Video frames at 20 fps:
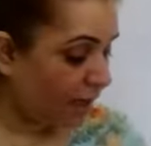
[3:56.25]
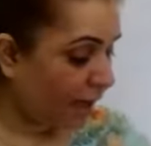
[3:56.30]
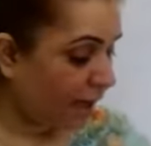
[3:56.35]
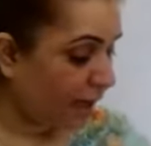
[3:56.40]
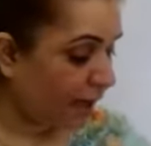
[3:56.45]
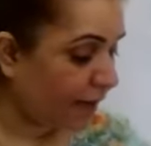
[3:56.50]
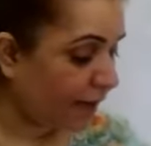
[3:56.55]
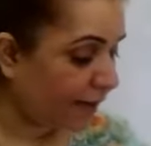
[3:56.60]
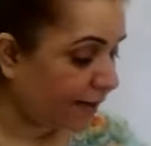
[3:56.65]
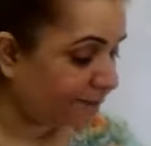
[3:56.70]

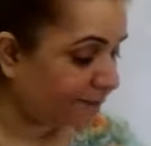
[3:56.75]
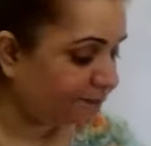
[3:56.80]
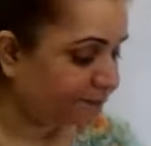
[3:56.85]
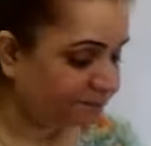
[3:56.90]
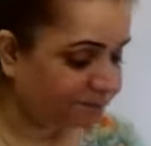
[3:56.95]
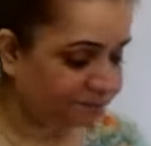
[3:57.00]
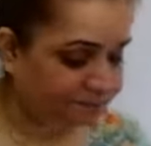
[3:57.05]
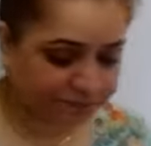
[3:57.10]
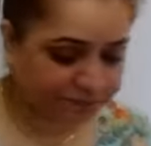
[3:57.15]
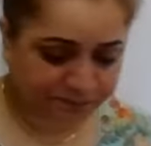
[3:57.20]

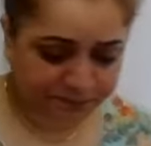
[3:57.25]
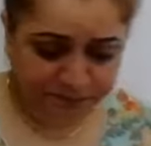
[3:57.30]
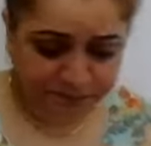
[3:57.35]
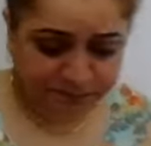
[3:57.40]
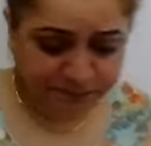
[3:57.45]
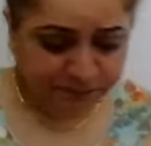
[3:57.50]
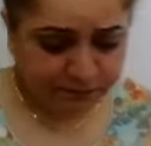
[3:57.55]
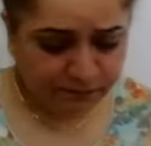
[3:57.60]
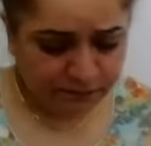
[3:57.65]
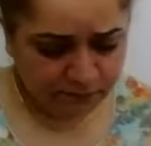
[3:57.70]
And
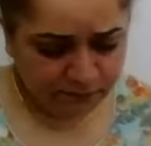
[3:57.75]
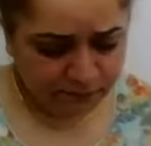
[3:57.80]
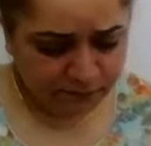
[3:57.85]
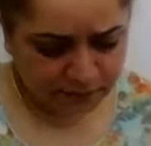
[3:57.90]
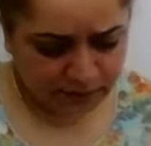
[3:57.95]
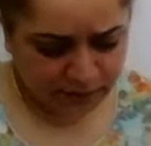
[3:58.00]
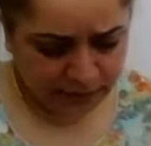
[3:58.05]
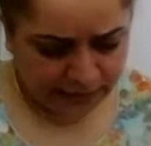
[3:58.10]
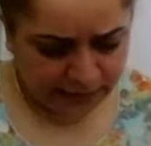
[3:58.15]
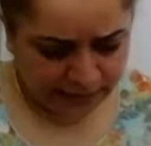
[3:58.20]

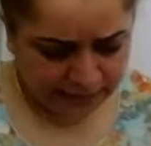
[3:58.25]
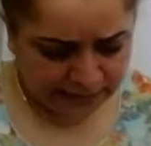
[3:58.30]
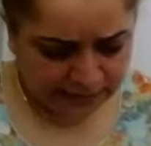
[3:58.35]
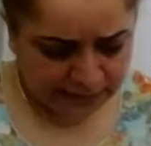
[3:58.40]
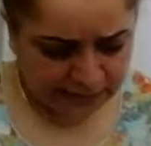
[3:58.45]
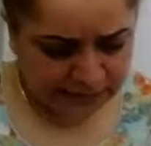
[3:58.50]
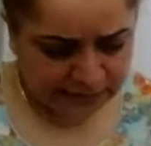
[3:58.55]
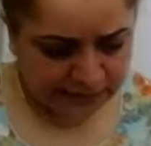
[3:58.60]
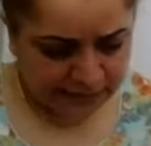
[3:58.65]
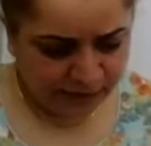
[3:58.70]

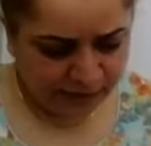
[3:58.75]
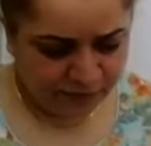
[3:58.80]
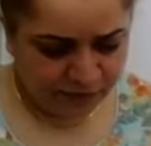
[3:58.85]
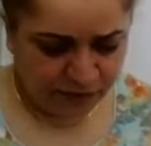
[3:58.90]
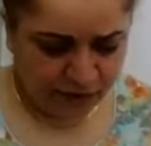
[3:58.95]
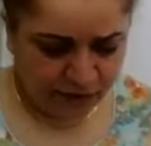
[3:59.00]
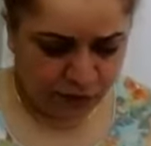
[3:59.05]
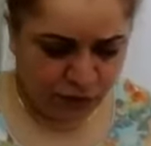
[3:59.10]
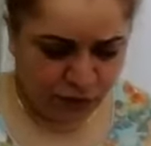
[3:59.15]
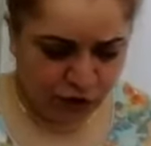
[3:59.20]
today we
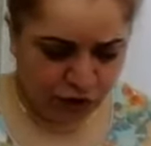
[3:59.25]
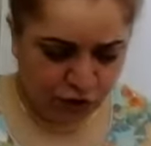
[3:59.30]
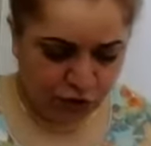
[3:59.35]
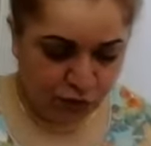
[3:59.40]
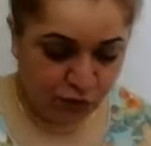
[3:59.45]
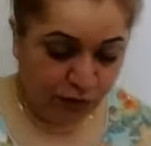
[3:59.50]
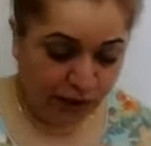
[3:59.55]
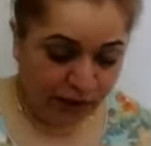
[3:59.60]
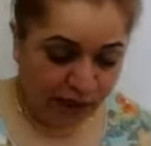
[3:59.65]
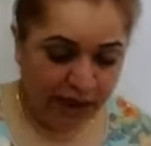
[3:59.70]
are going to
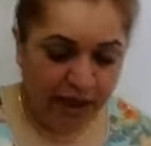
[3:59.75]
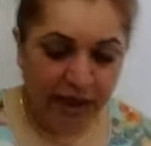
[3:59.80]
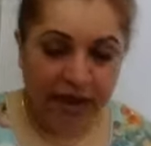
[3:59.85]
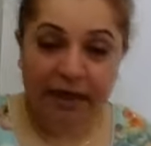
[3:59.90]
do,